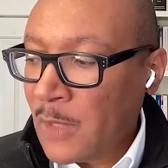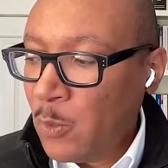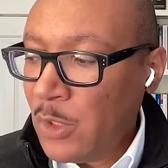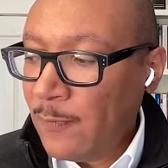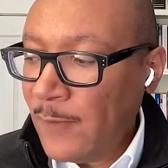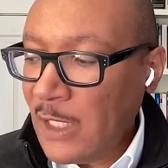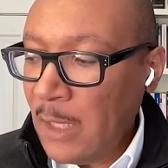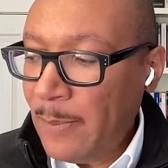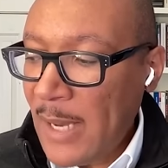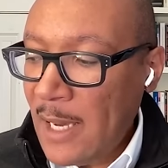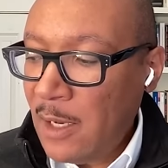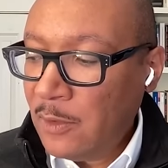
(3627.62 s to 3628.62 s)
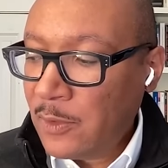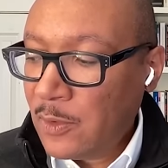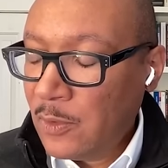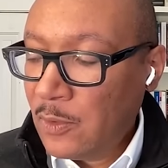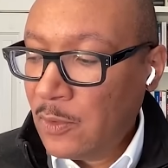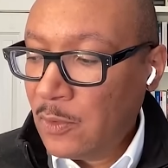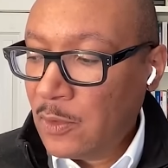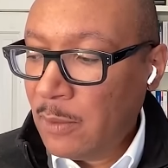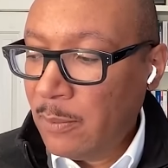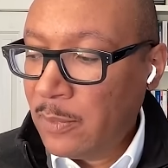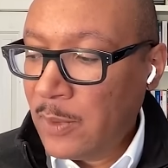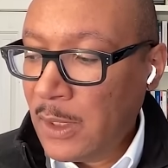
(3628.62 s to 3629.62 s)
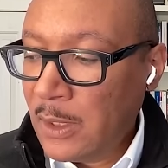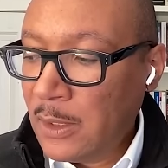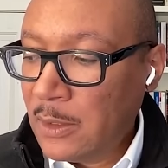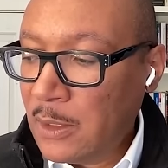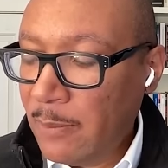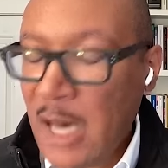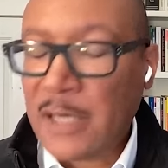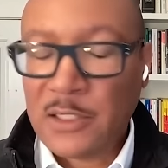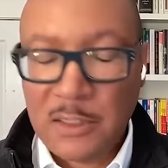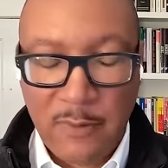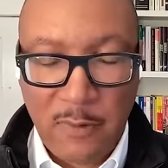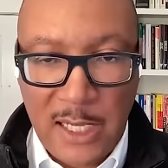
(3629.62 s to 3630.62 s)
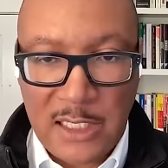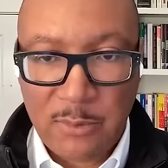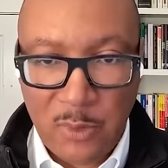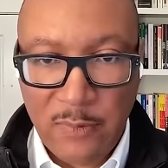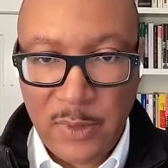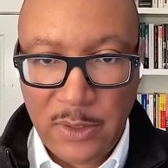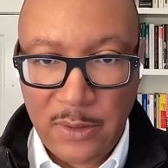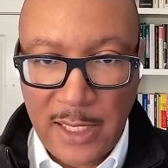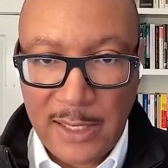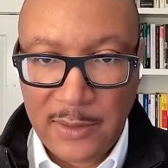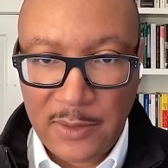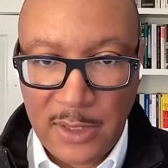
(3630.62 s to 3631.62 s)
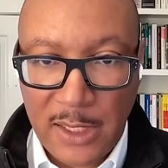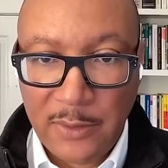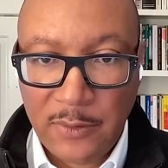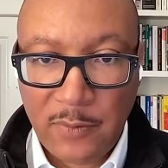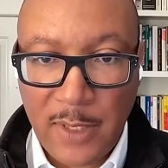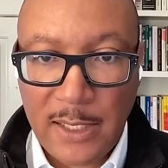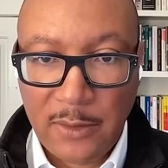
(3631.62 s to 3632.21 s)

when you think about the, the, the modern civil rights movement in the United States, right?